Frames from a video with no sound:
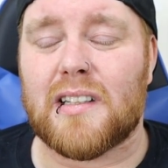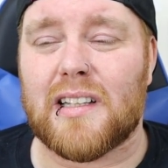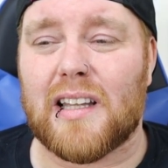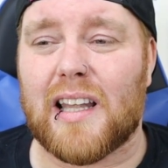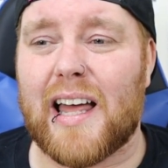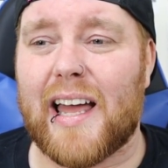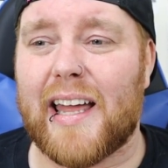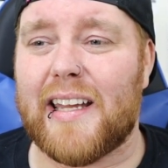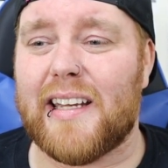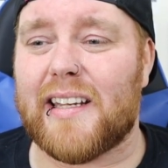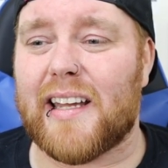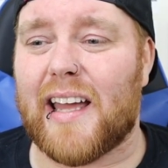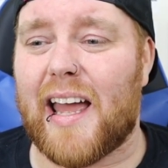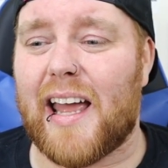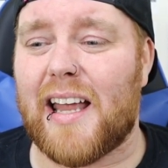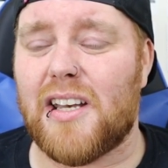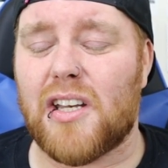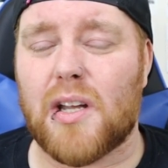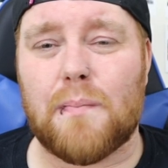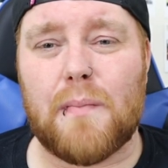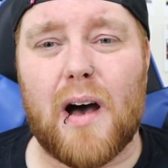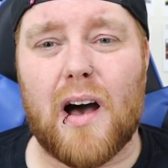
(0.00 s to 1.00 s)
Like
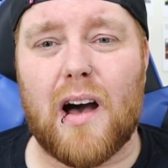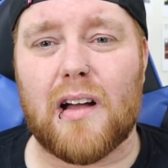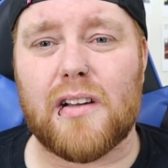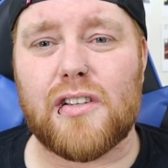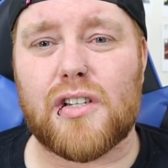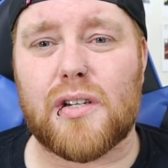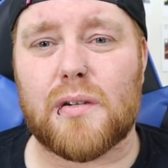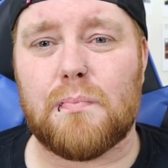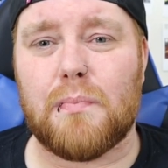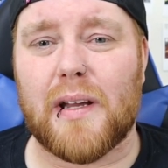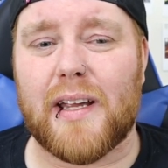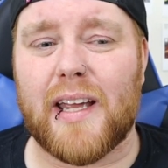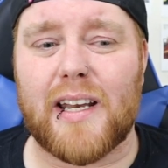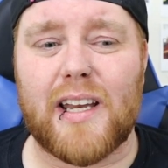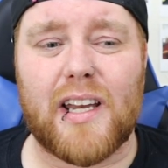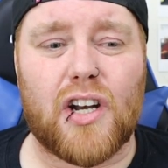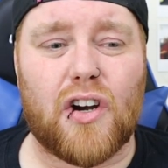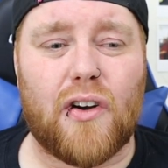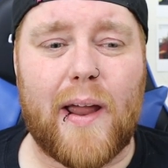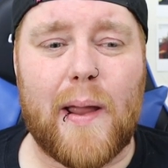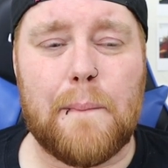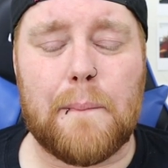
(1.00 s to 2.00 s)
end of March,
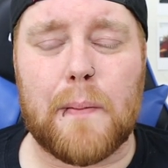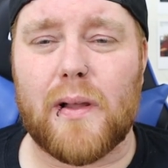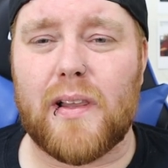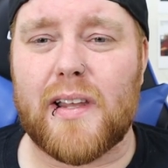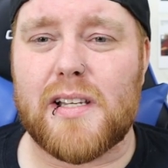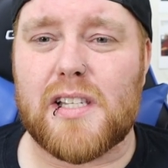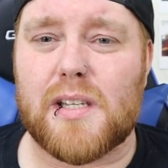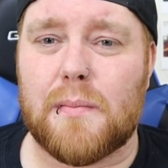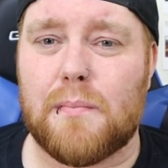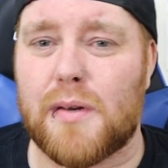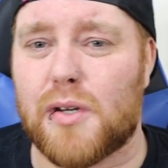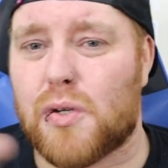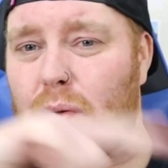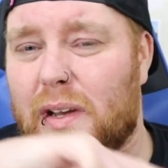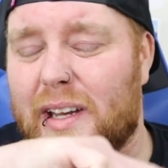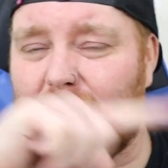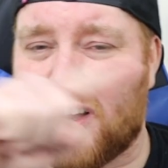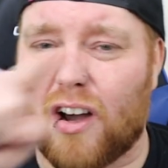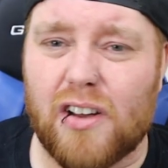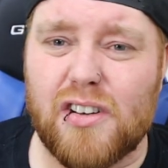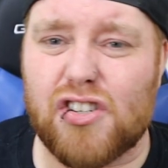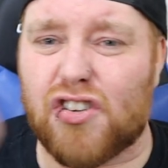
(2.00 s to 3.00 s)
beginning of April, it's in
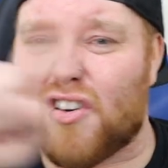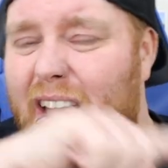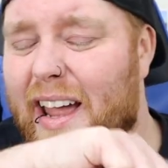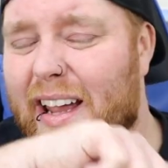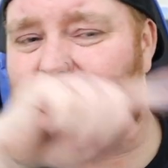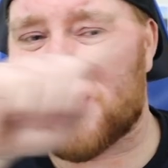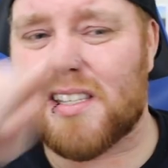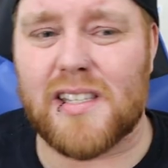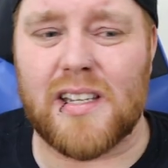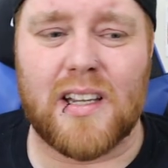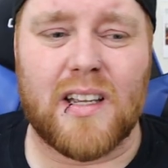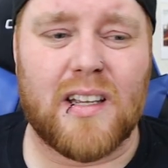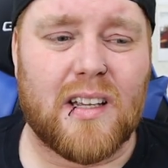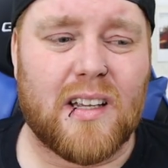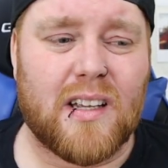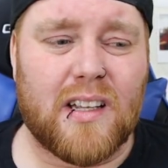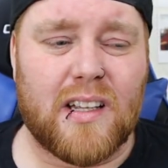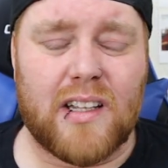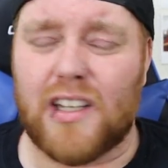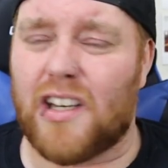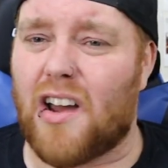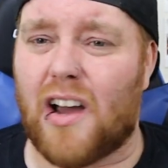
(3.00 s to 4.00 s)
between contracts.
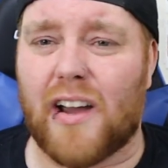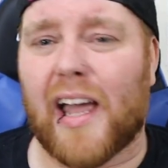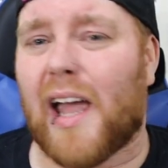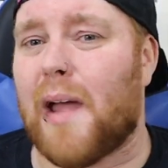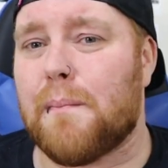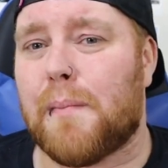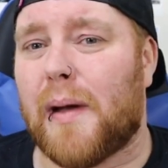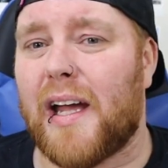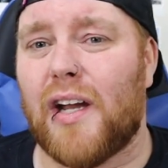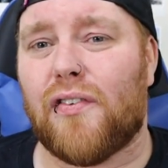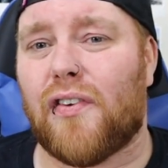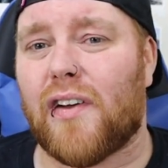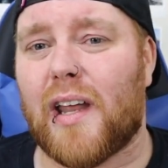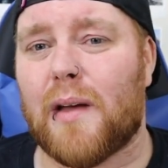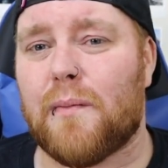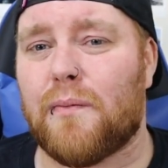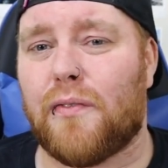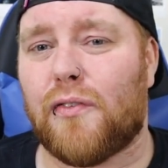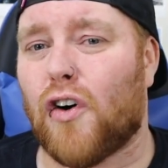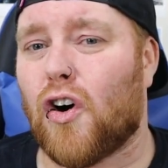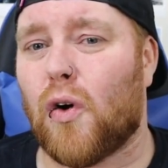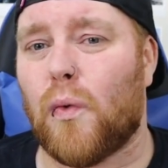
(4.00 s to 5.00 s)
You're not getting paid for
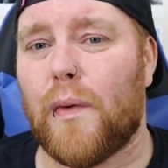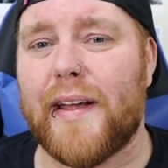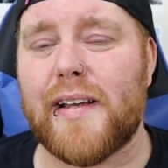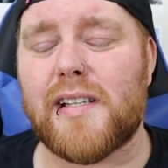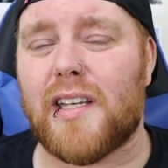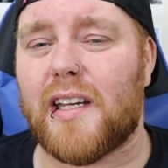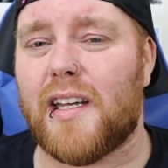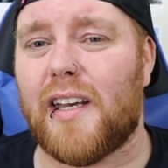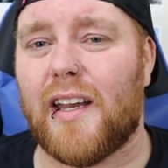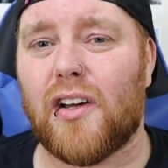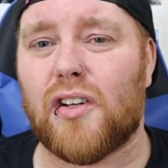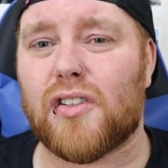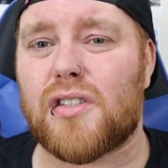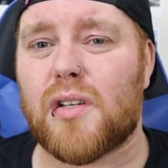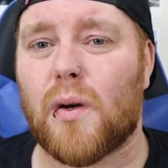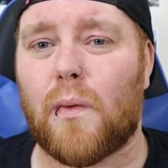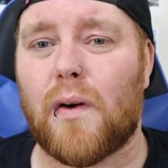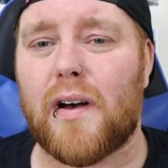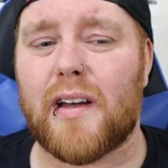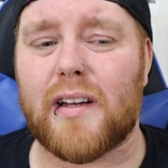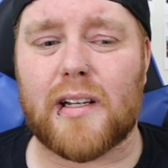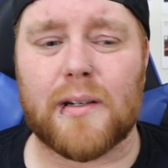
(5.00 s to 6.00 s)
them 4 weeks that you need to go to
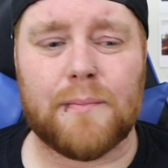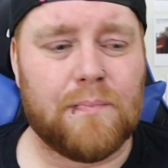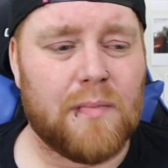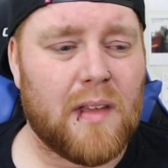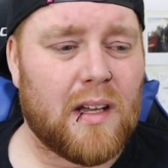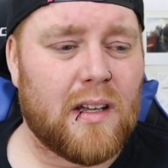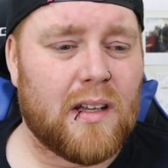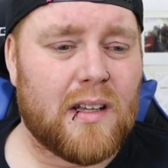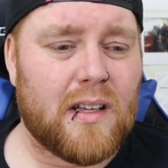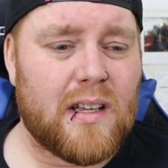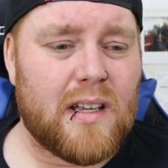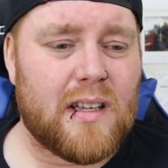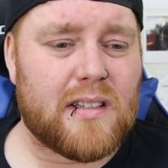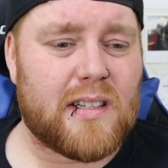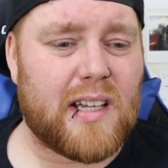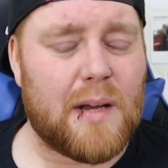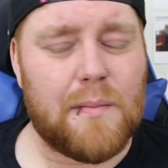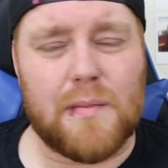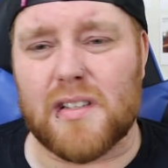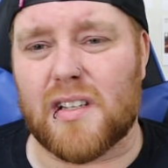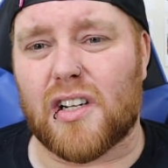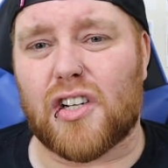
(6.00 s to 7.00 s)
work.
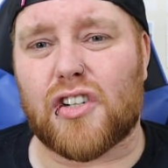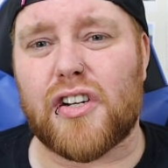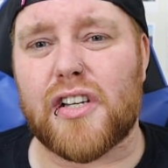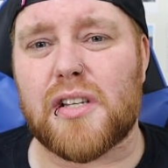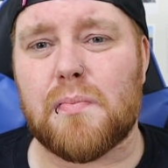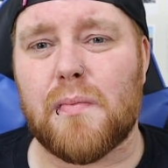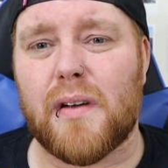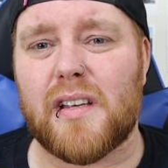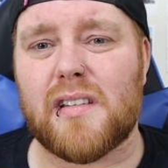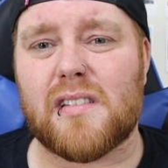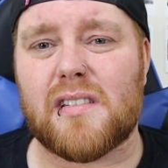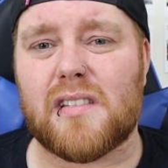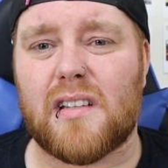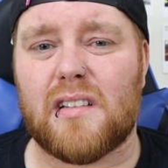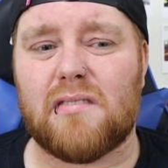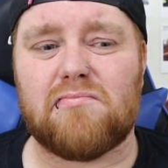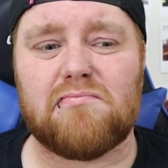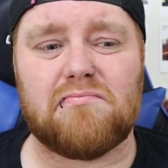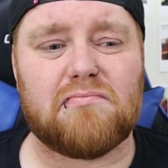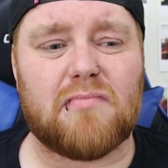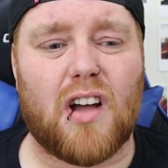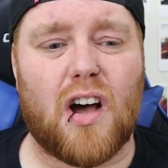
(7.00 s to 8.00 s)
Same as at Christmas
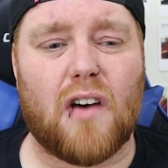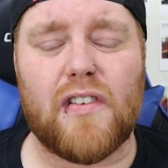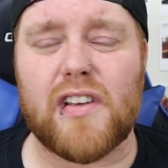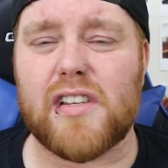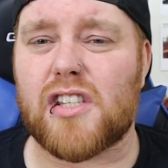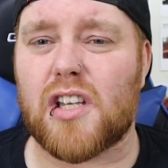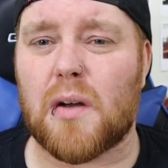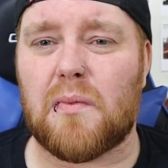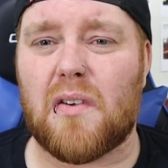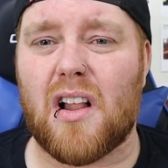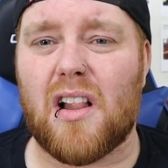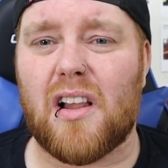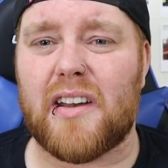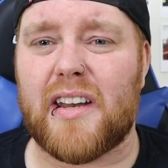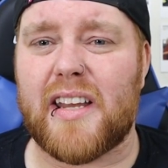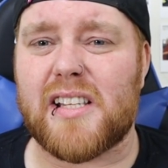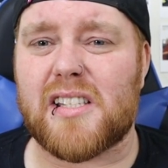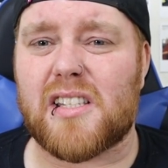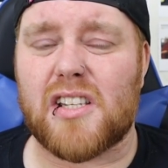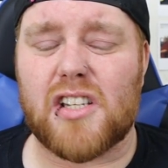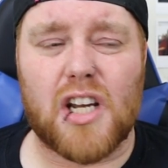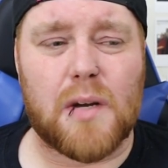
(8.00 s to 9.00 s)
and of at summer
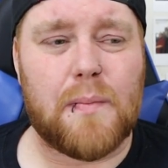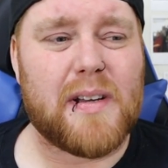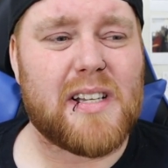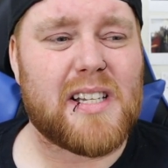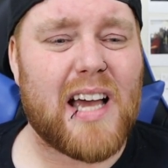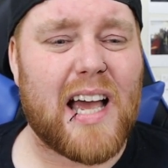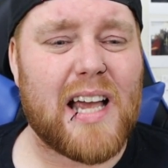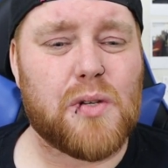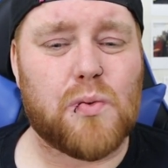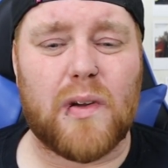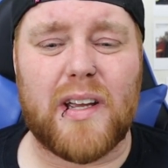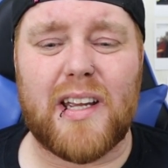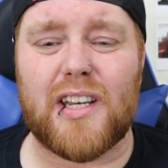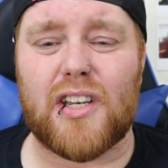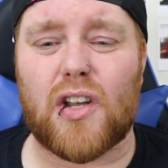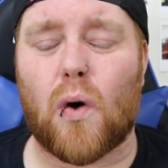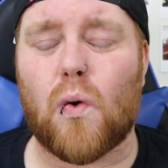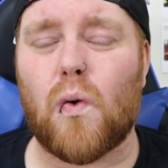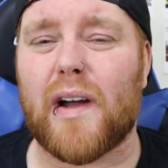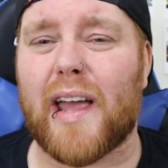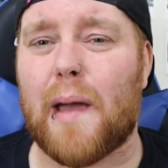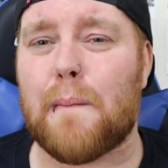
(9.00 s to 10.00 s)
holidays, there's going to be times where you
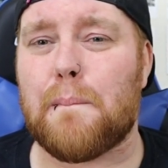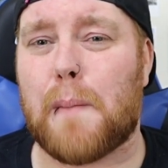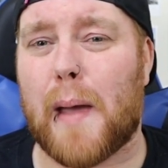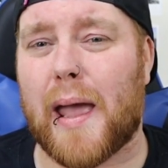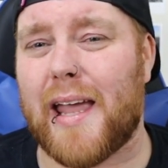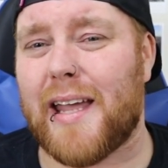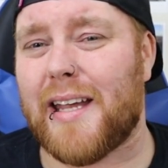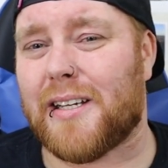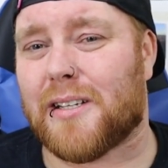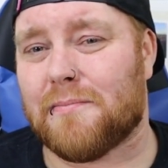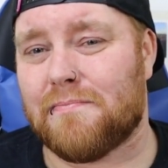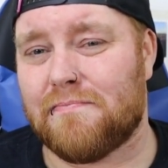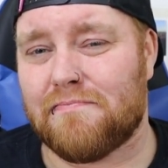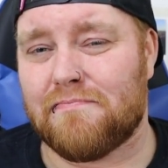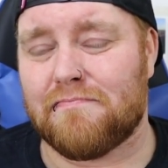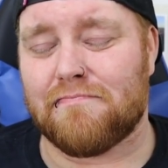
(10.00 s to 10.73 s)
don't get paid.